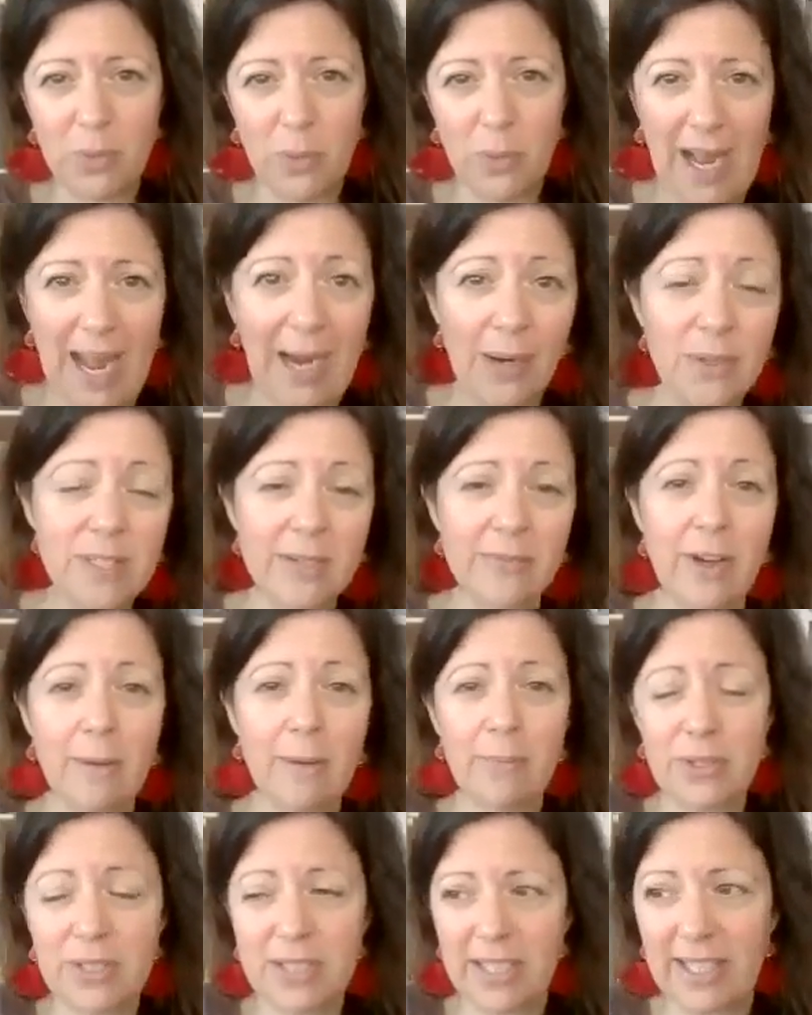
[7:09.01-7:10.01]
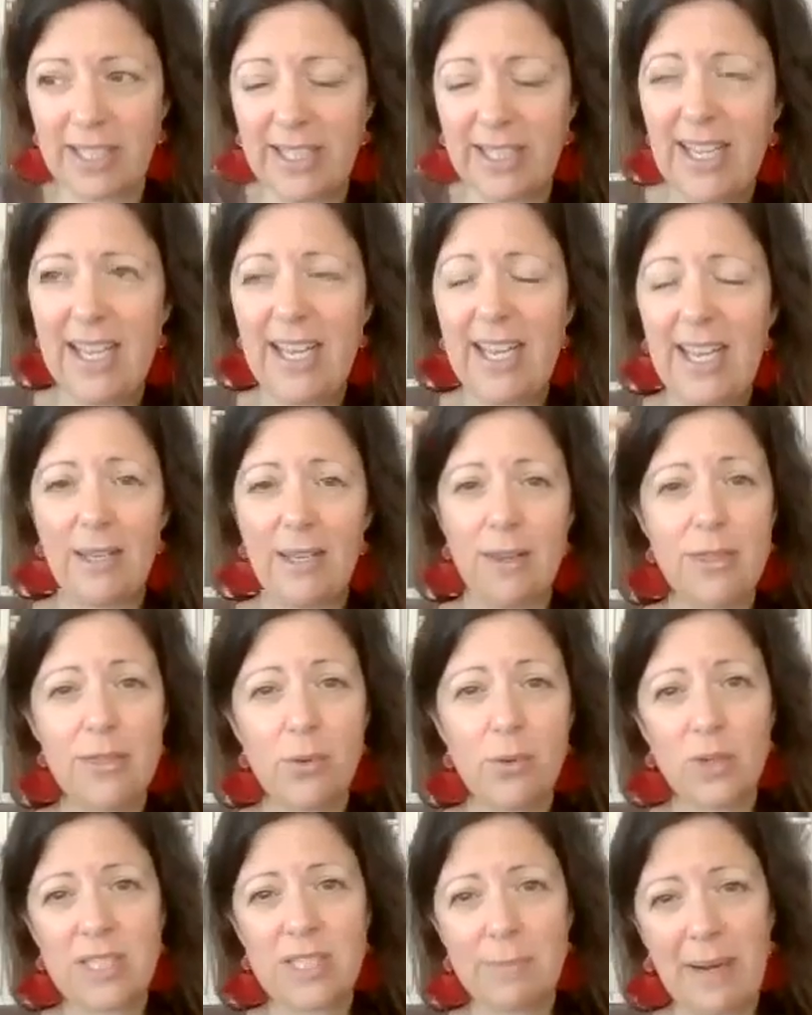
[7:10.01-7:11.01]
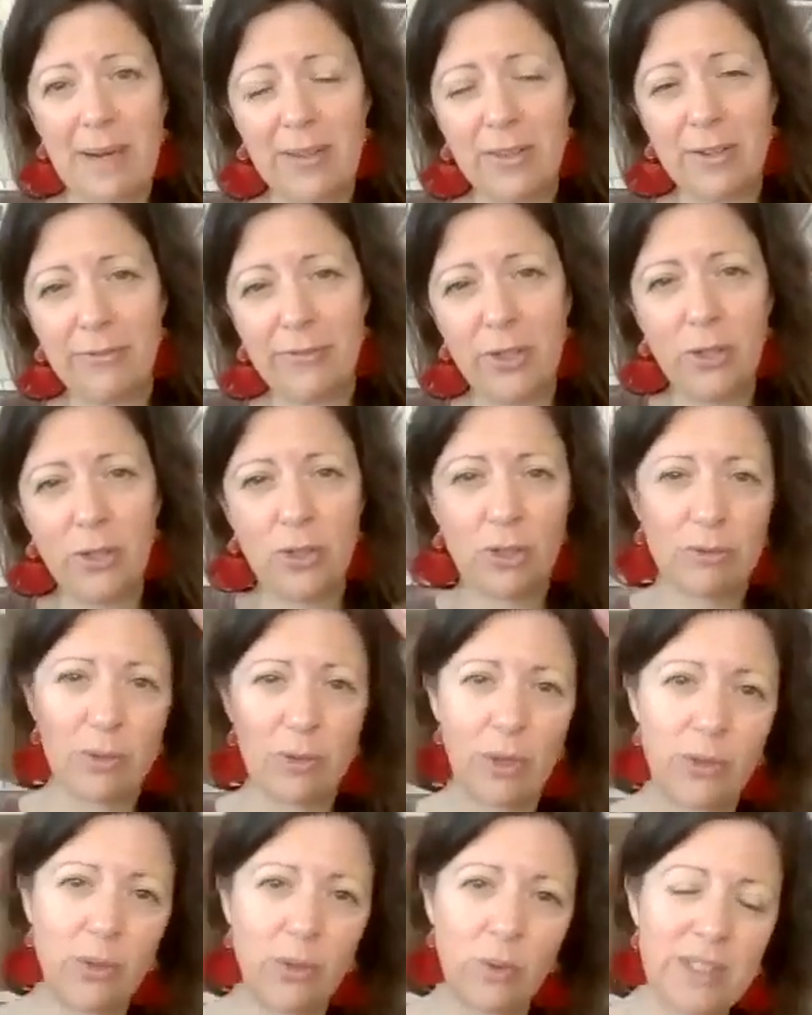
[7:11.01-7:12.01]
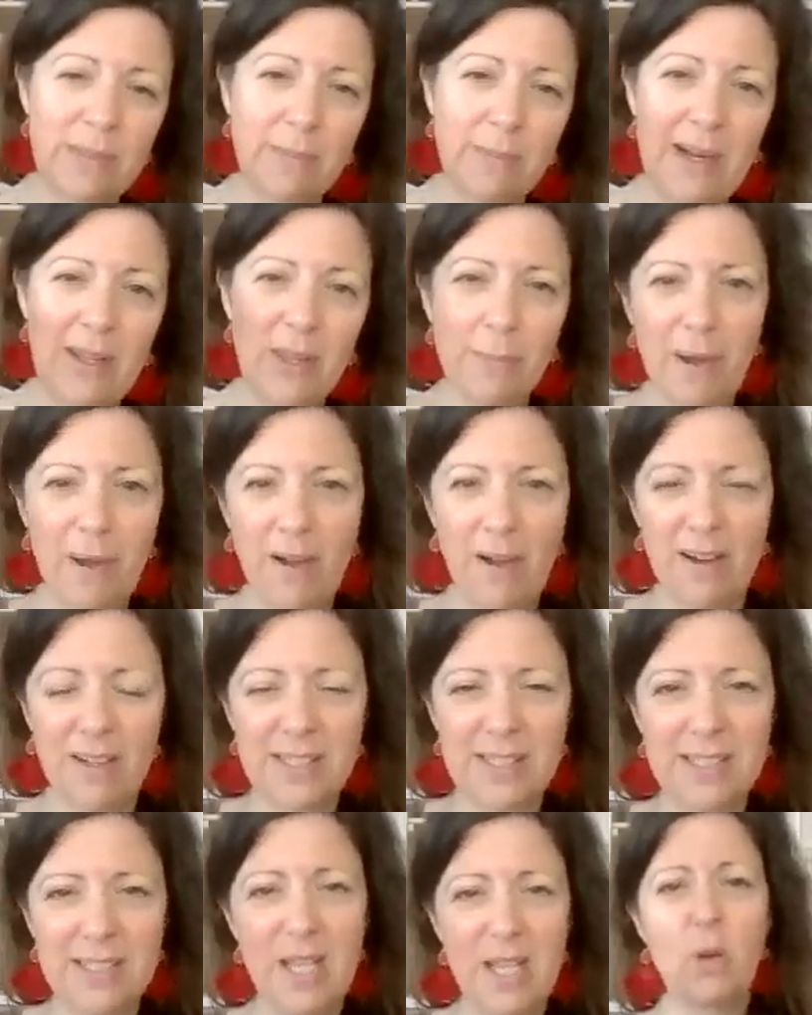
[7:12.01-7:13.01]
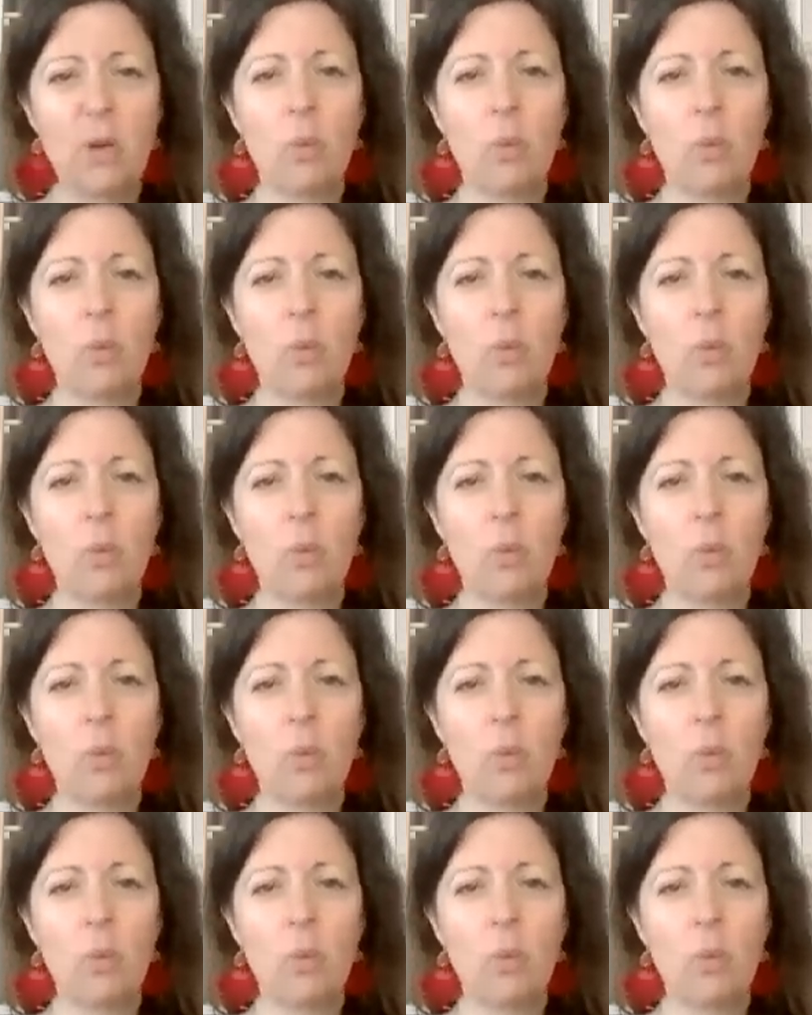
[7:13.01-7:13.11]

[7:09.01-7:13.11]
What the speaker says: We're out of our body in thoughts about the future, thoughts about the past.